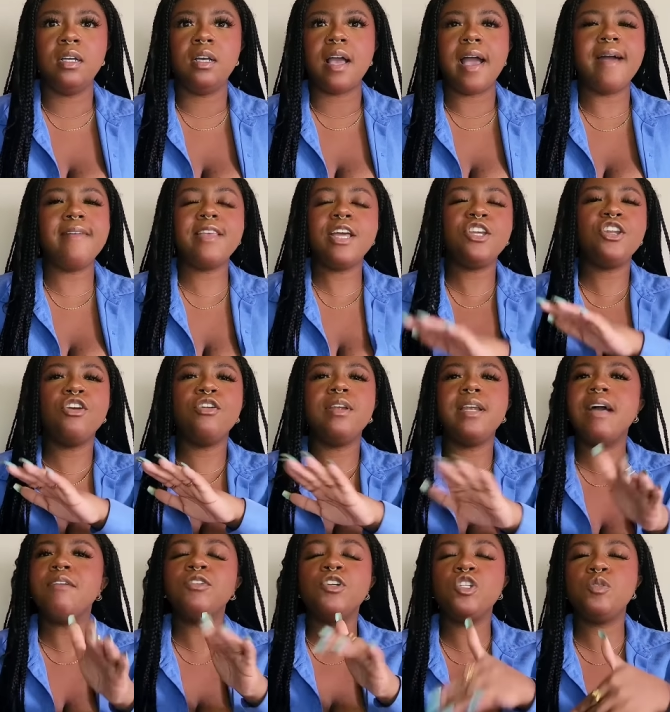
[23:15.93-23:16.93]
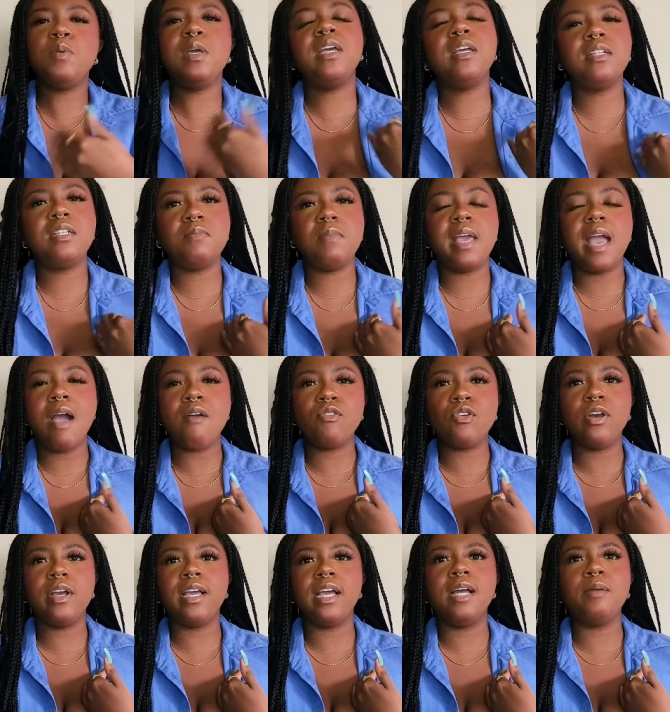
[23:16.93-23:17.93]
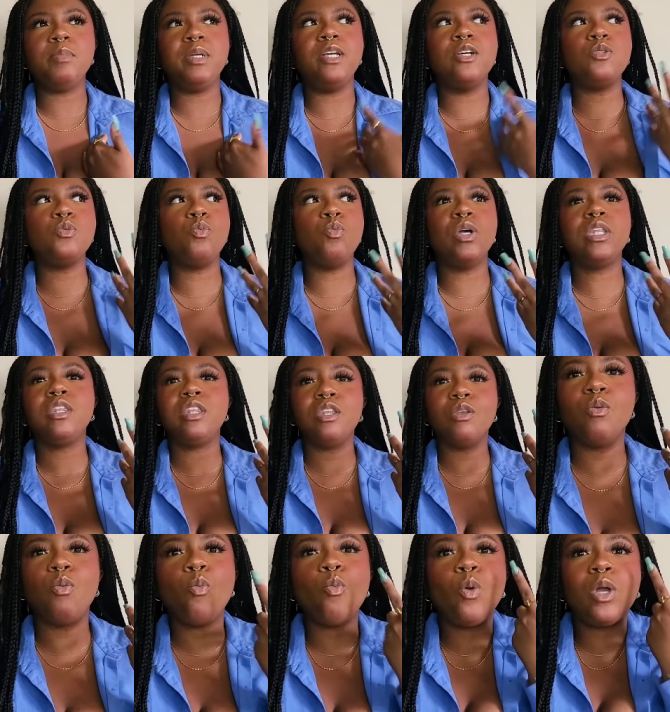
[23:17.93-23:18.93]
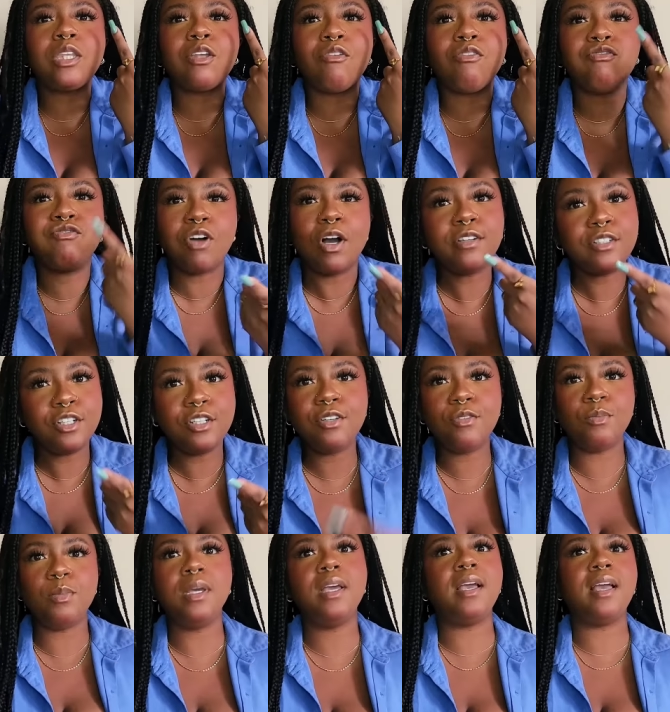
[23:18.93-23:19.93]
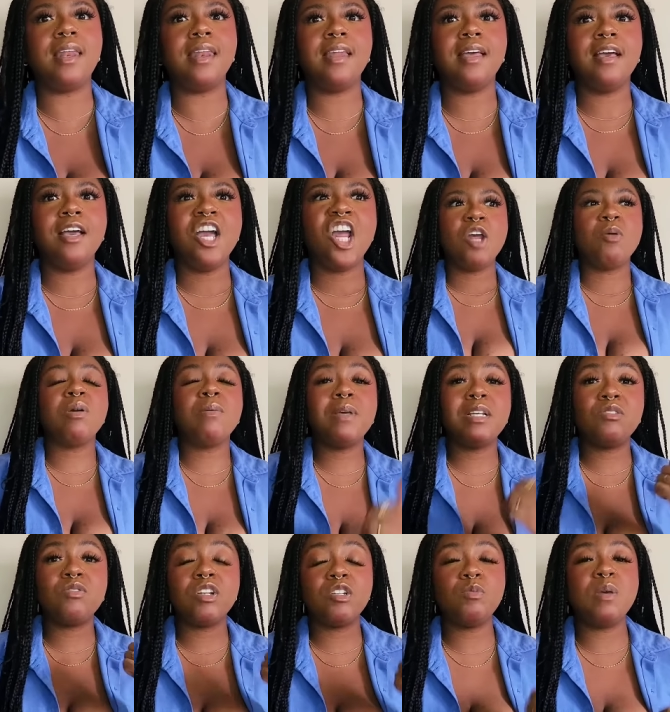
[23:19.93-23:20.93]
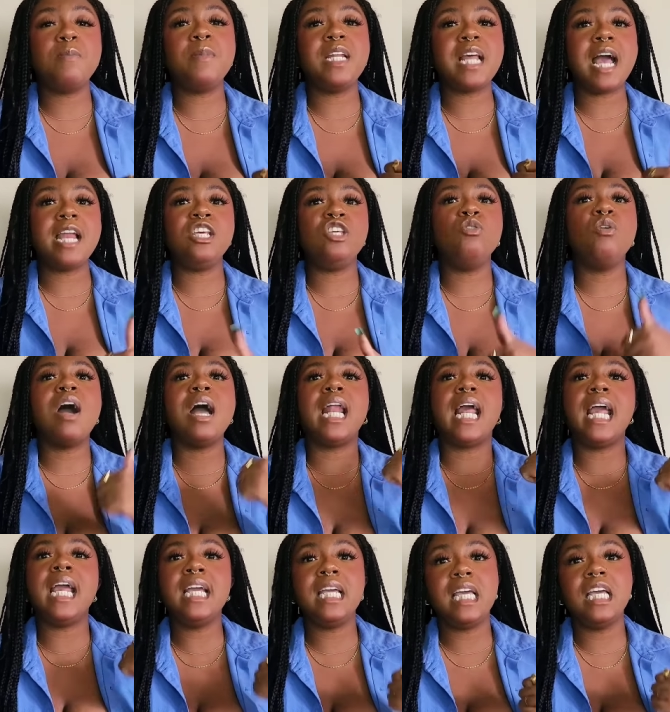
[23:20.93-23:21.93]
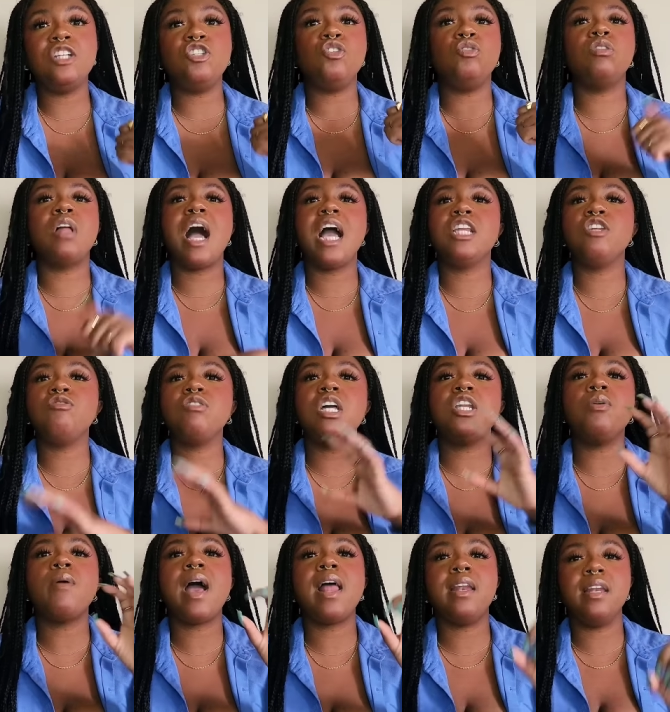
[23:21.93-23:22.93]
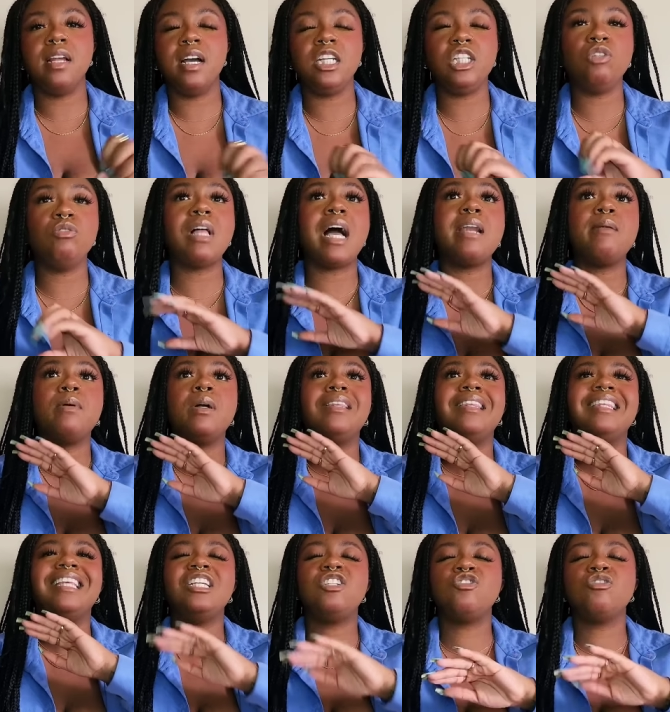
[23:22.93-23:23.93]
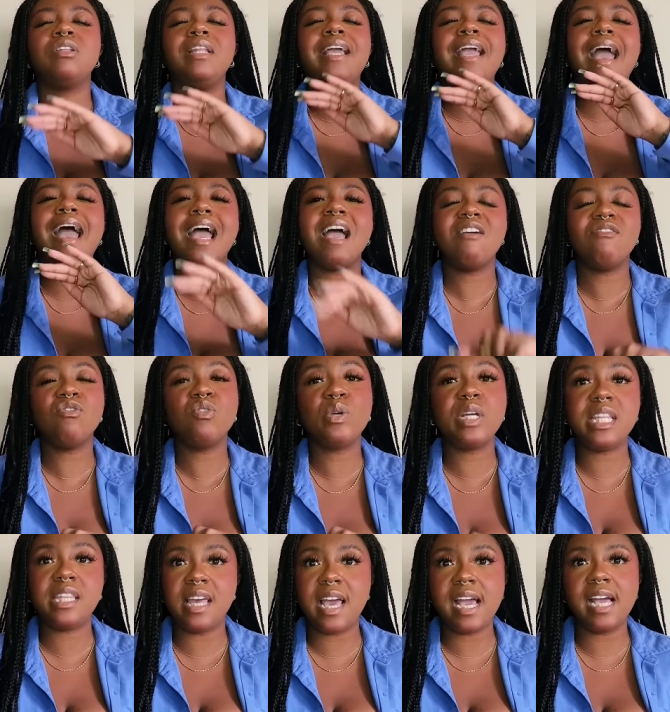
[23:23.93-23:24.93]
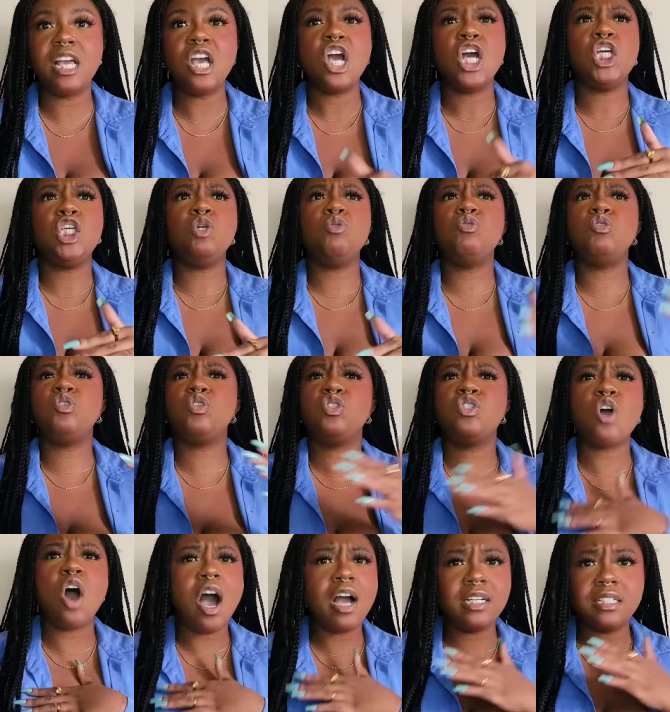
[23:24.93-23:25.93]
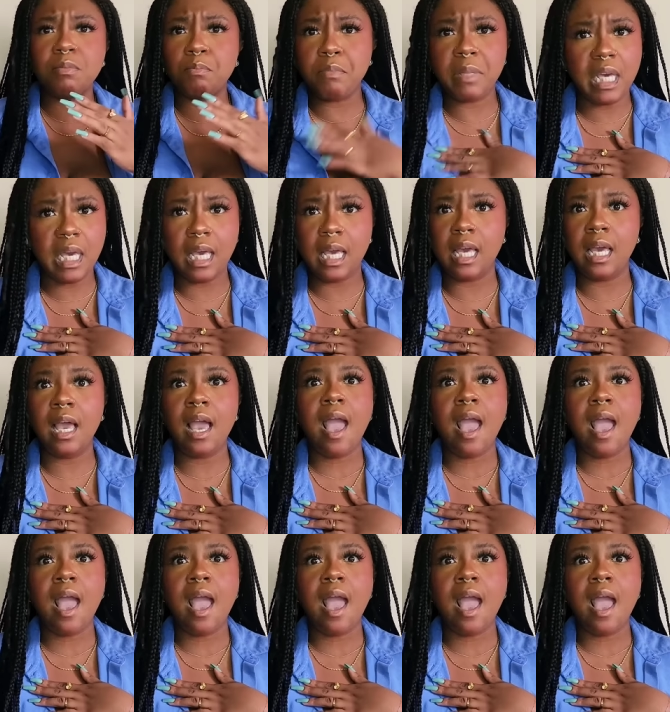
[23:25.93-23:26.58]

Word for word: And then you're never speaking to me ever again because what what the fuck do you mean? You're my best friend's baby daddy. You got eight kids. You lied. You said you had none. You lied about literally everything. You stalked me,